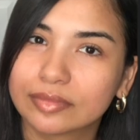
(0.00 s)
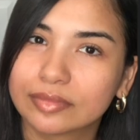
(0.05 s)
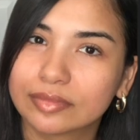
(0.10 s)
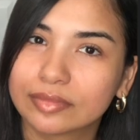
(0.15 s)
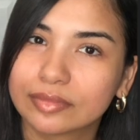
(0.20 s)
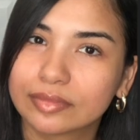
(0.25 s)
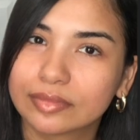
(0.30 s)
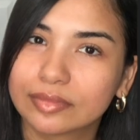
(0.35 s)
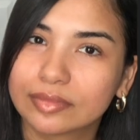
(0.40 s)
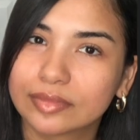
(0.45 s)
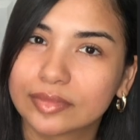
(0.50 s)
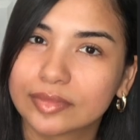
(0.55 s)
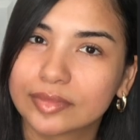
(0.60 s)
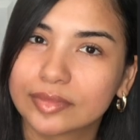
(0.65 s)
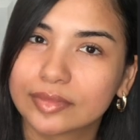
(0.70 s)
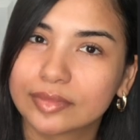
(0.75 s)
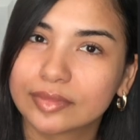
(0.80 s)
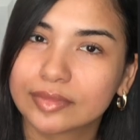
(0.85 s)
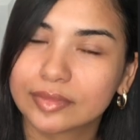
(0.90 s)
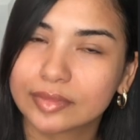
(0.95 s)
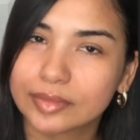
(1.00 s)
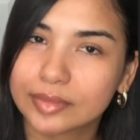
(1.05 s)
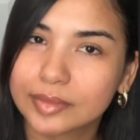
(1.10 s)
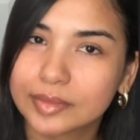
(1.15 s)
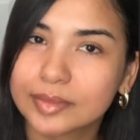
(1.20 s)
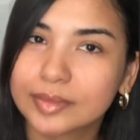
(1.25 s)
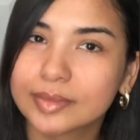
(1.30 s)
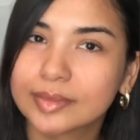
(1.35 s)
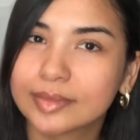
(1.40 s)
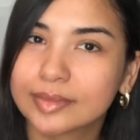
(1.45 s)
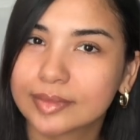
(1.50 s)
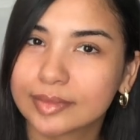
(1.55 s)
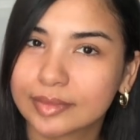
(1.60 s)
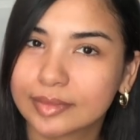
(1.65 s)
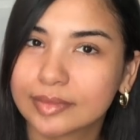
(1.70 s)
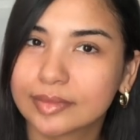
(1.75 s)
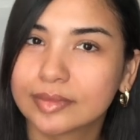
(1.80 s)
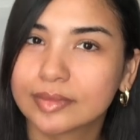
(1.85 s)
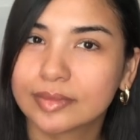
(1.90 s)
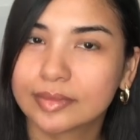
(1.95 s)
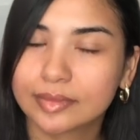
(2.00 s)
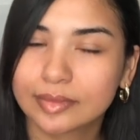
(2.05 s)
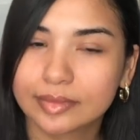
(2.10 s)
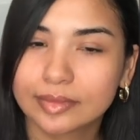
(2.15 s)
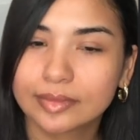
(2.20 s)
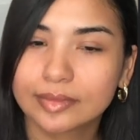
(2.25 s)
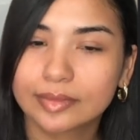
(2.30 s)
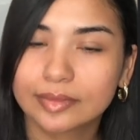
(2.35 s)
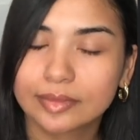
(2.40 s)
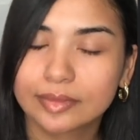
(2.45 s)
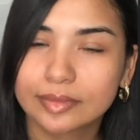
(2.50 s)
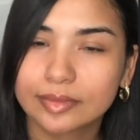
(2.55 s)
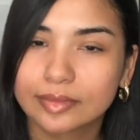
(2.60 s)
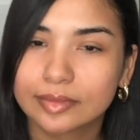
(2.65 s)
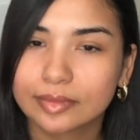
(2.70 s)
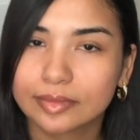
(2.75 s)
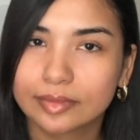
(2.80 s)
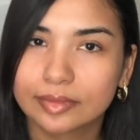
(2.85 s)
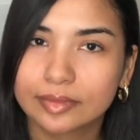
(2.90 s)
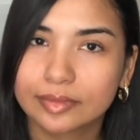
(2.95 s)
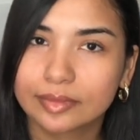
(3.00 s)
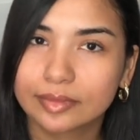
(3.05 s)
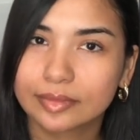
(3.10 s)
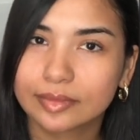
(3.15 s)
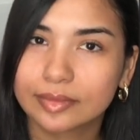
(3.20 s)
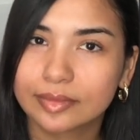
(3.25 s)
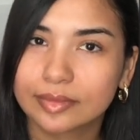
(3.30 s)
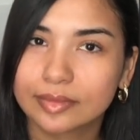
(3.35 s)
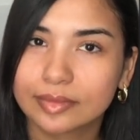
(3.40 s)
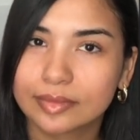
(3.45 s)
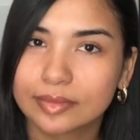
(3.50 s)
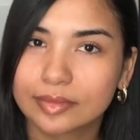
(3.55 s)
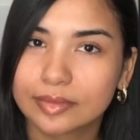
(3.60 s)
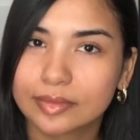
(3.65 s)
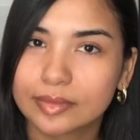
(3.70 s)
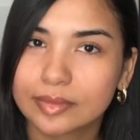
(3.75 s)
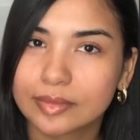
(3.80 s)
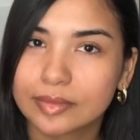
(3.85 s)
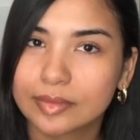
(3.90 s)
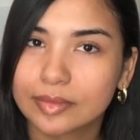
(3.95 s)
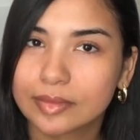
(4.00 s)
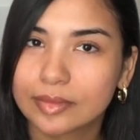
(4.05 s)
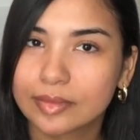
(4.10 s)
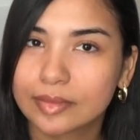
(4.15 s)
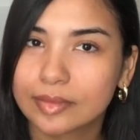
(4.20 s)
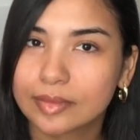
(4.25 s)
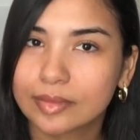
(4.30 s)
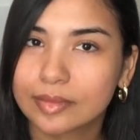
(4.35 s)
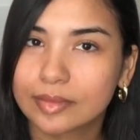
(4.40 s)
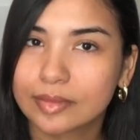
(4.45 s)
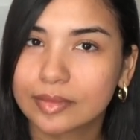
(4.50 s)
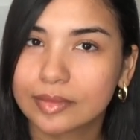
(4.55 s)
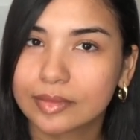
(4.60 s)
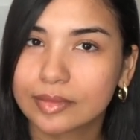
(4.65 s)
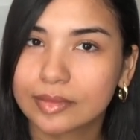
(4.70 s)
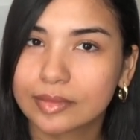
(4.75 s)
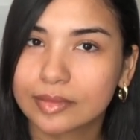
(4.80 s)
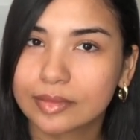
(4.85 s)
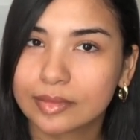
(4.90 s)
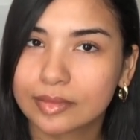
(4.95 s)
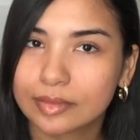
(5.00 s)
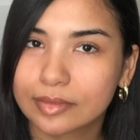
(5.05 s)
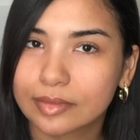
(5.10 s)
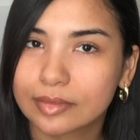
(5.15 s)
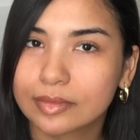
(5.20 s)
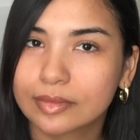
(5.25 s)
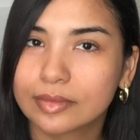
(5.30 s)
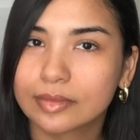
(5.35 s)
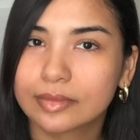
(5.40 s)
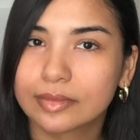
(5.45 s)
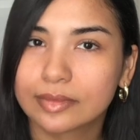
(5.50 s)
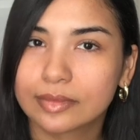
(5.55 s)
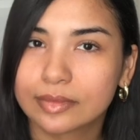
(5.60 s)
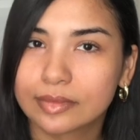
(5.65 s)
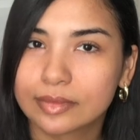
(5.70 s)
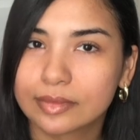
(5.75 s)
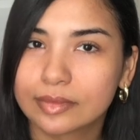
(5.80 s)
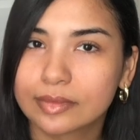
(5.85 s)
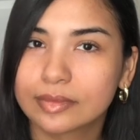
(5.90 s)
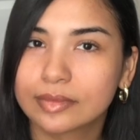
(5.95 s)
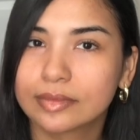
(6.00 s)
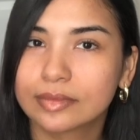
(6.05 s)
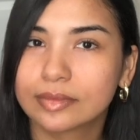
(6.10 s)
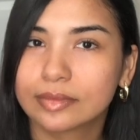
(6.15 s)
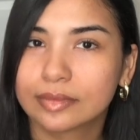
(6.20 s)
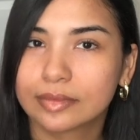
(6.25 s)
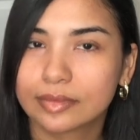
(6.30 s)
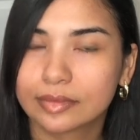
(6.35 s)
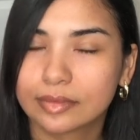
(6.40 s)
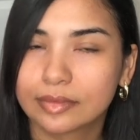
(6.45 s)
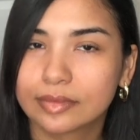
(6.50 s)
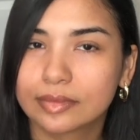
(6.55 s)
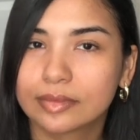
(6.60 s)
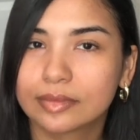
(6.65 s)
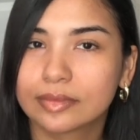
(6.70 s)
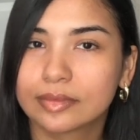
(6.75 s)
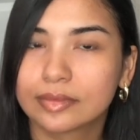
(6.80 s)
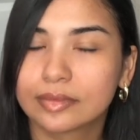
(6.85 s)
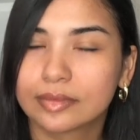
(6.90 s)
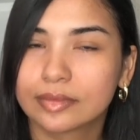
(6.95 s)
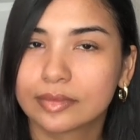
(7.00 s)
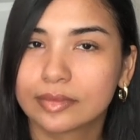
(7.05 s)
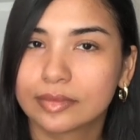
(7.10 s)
(not speaking)